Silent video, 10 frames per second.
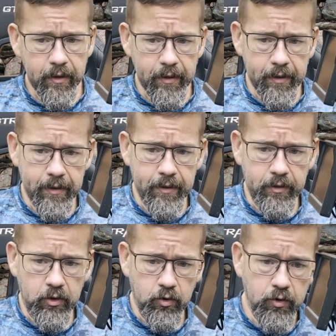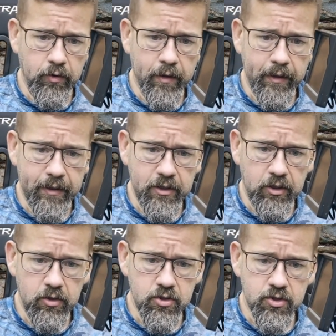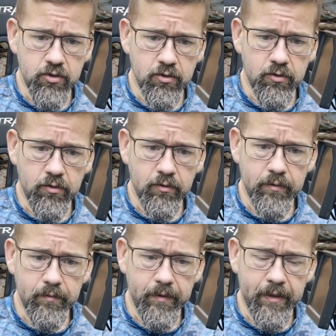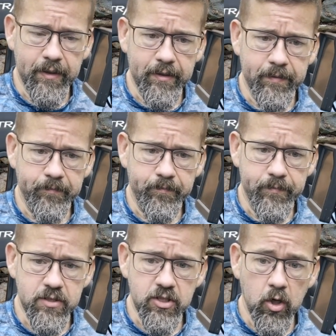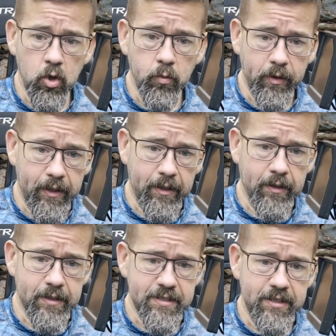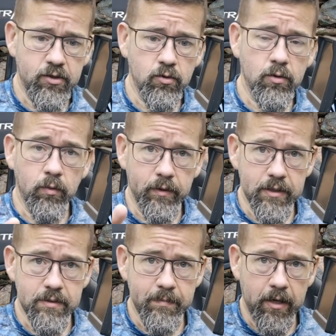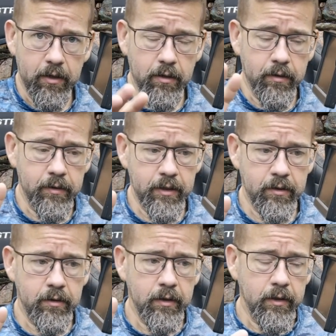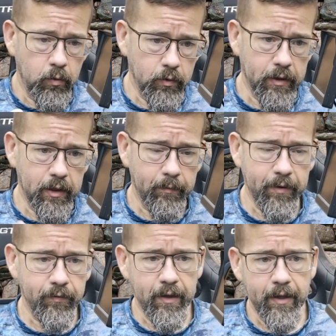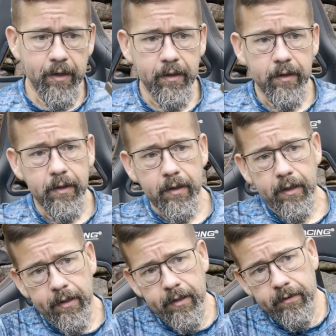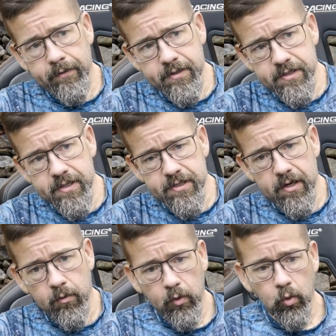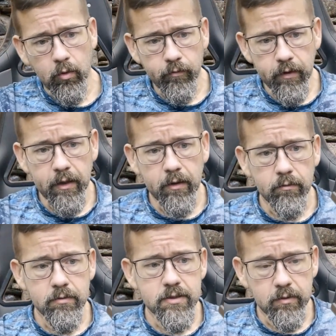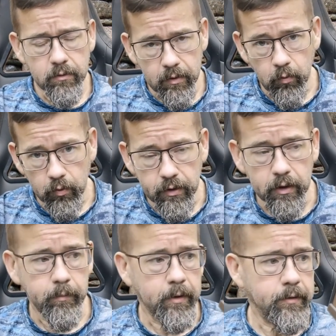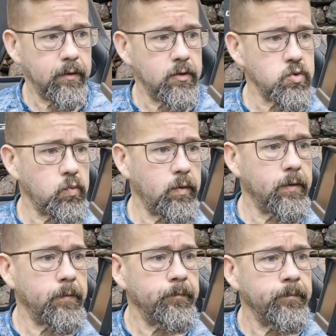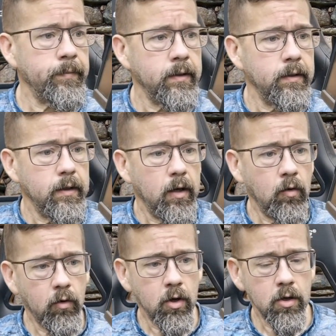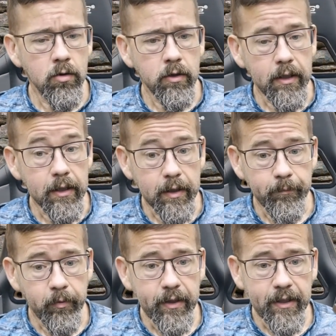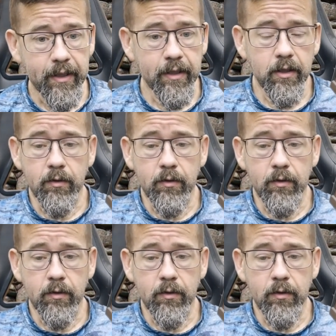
You do not get to use your scope. You cannot see through it with this mounted on there. We'll talk about that. And this does not record video, and we'll talk about that as well. Overall, you get a complete kit.